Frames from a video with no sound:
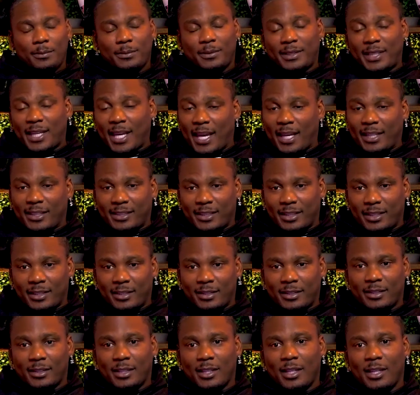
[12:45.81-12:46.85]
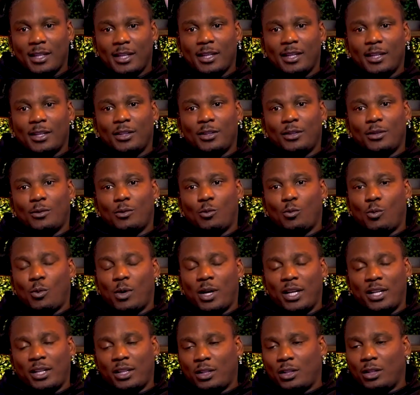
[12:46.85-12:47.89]
Texas,
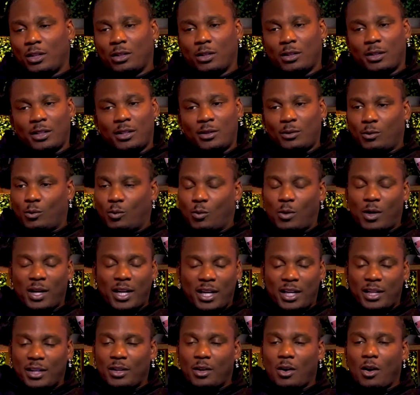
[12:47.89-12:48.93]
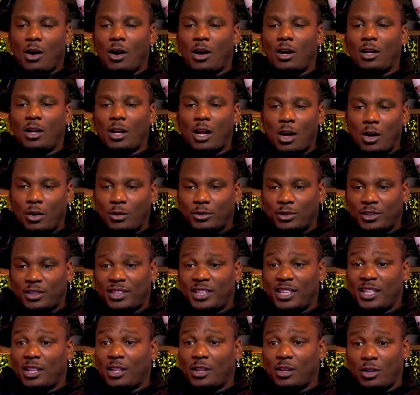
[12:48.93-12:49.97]
win or loss,
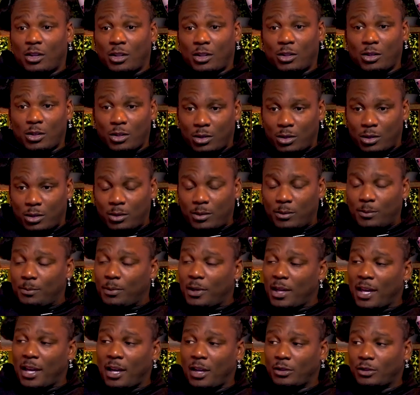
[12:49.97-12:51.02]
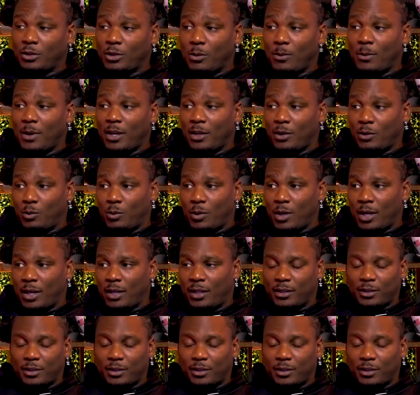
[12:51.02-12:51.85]
they're gonna go to the playoffs no matter what.